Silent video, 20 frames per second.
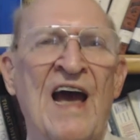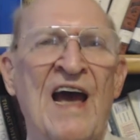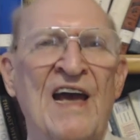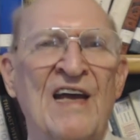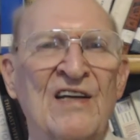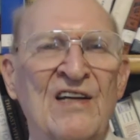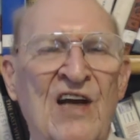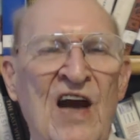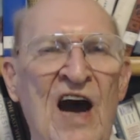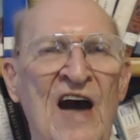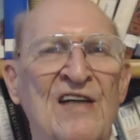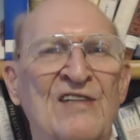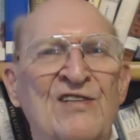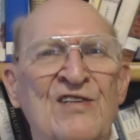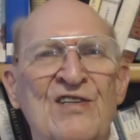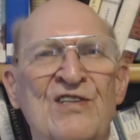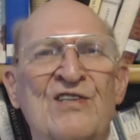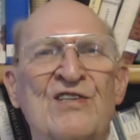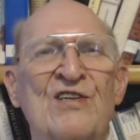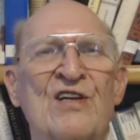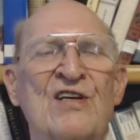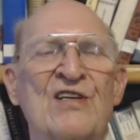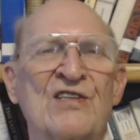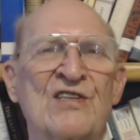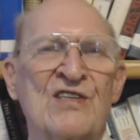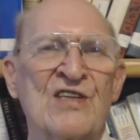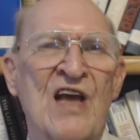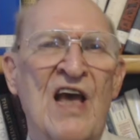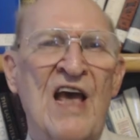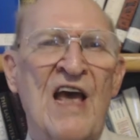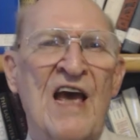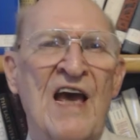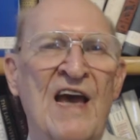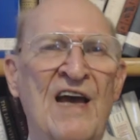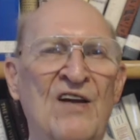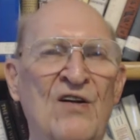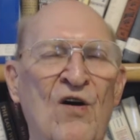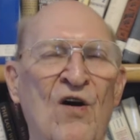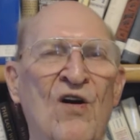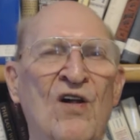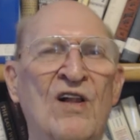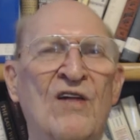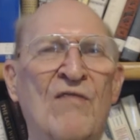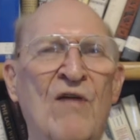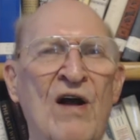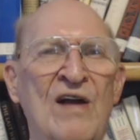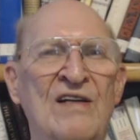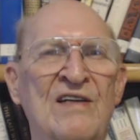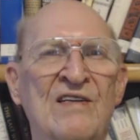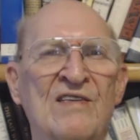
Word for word: and consciousness and all of our